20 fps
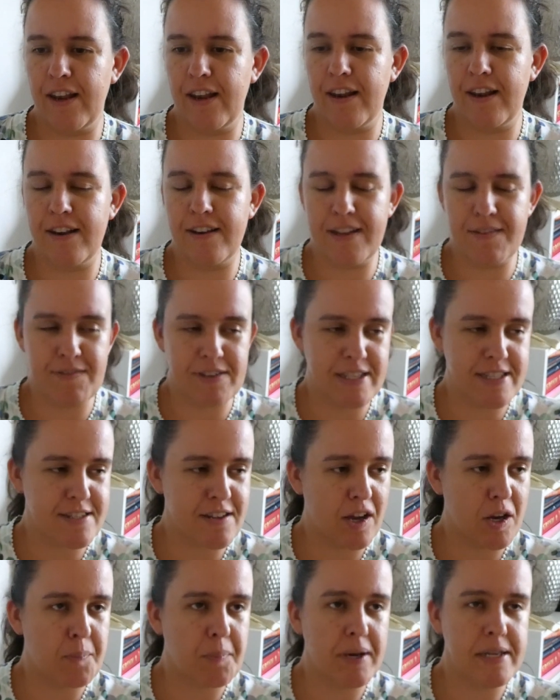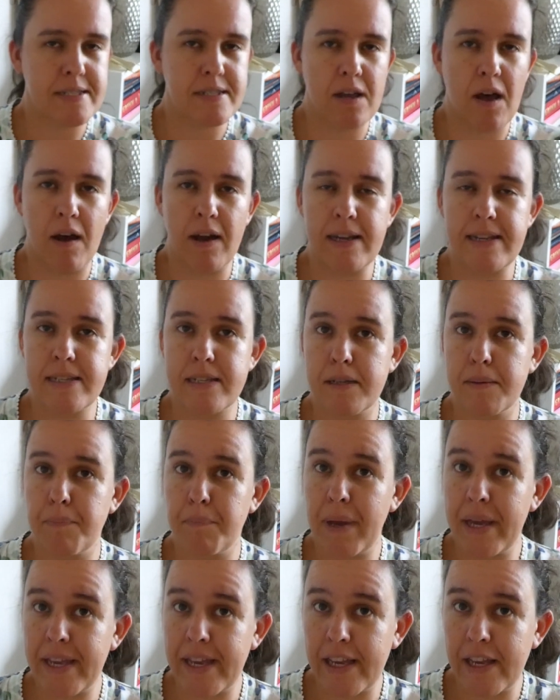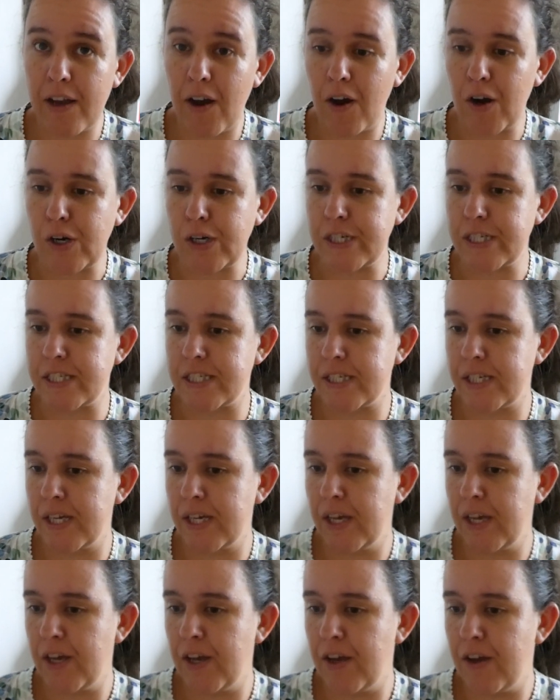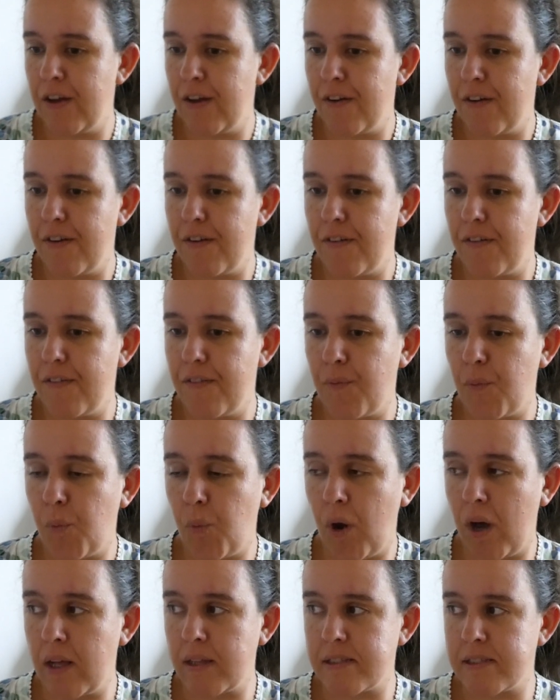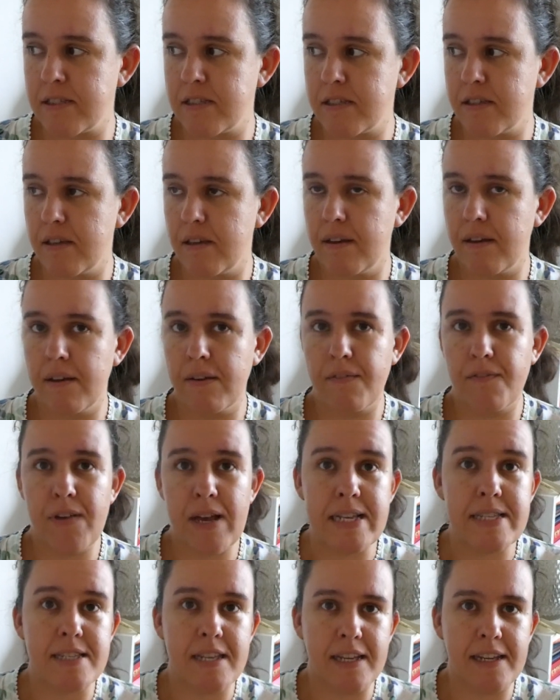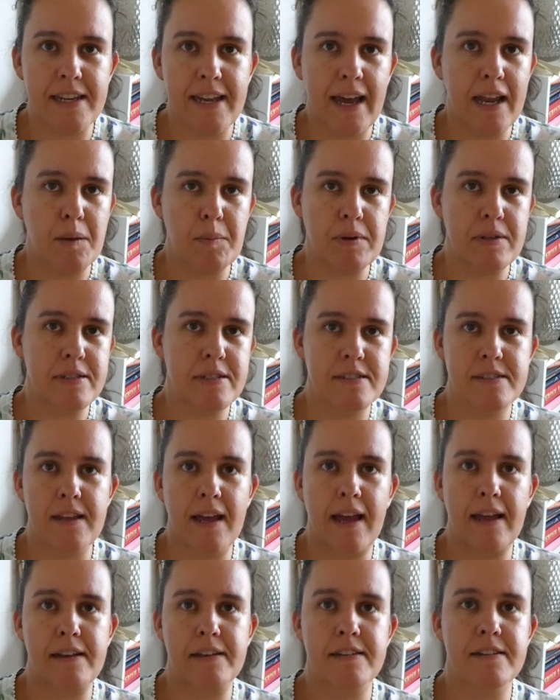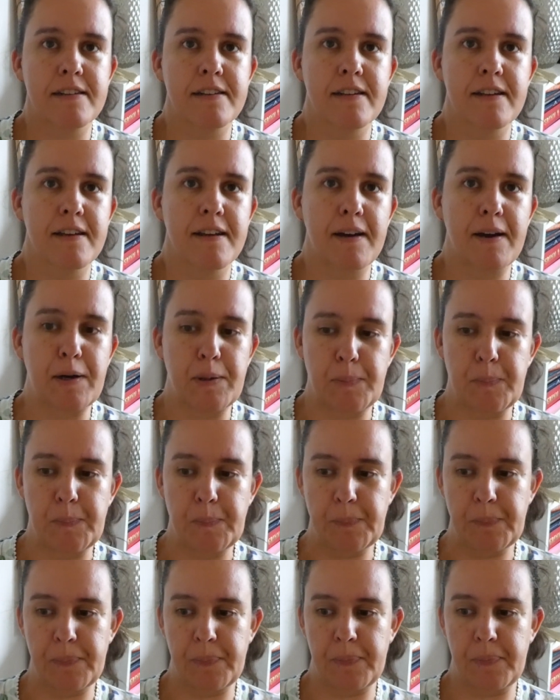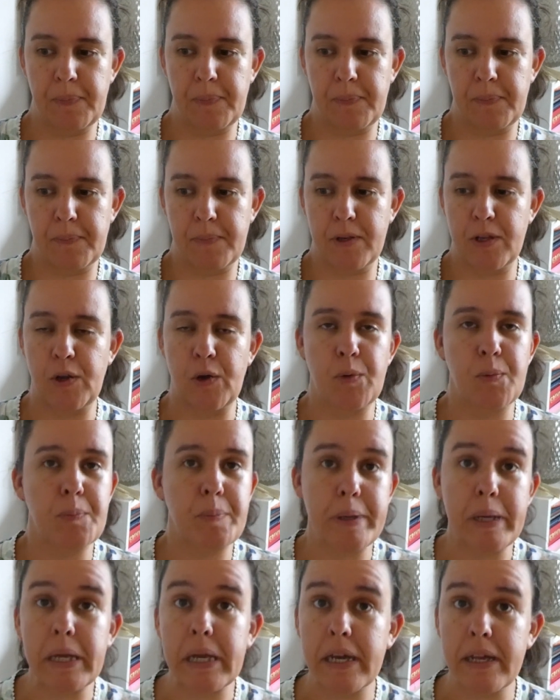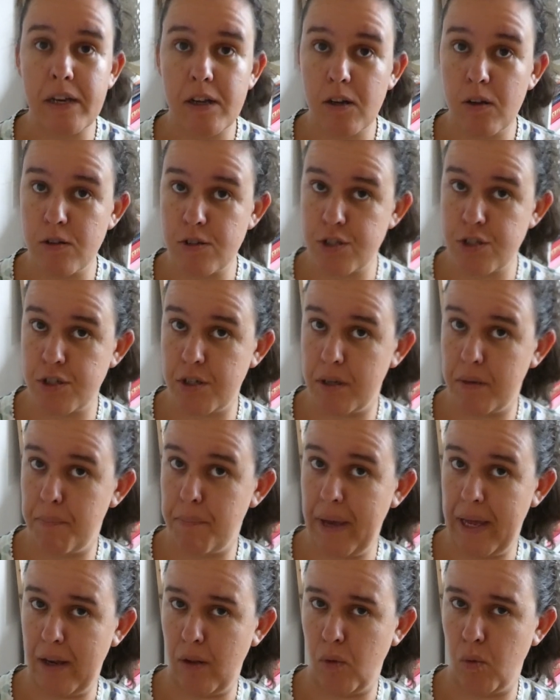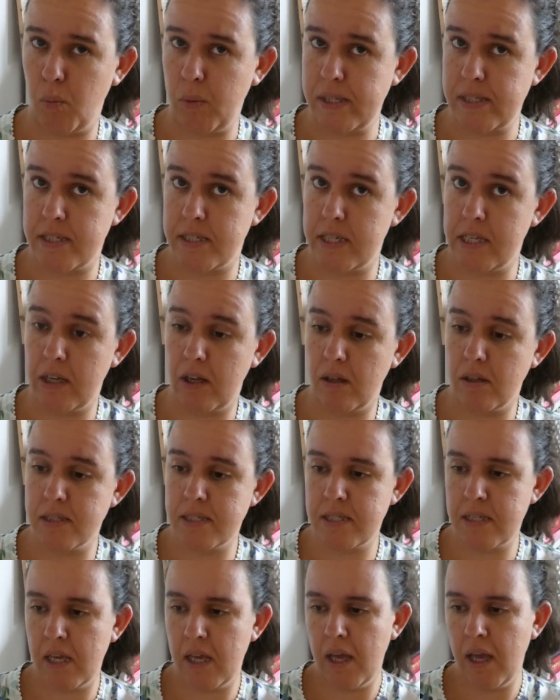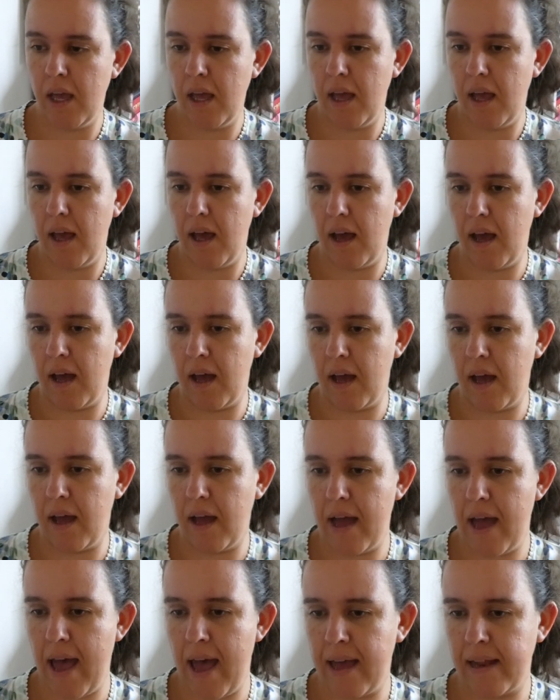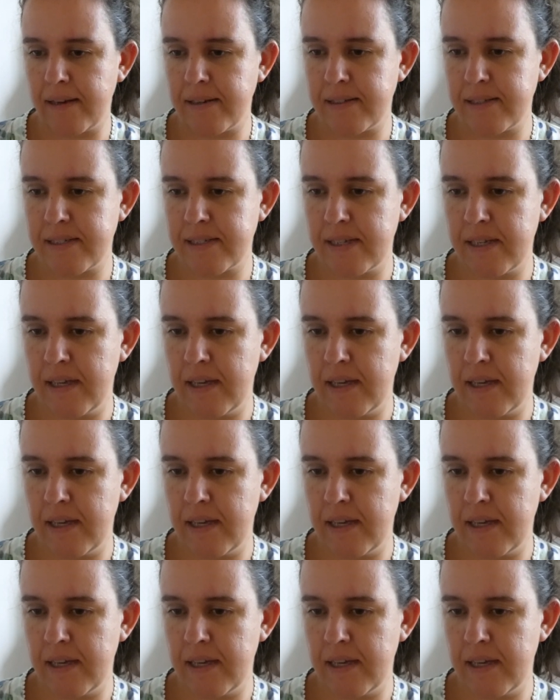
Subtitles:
living side by side, making art whilst facing the elements and, you know, being in a constant battle with seagulls. And